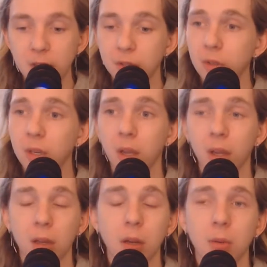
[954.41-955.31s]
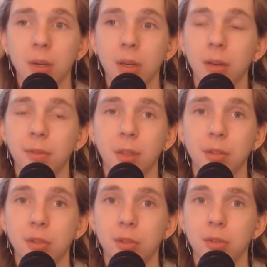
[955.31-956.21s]
So yeah, I can't wait if
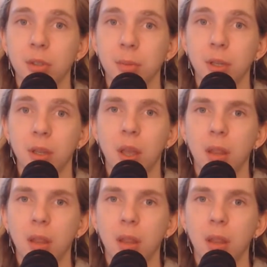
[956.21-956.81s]
they show something.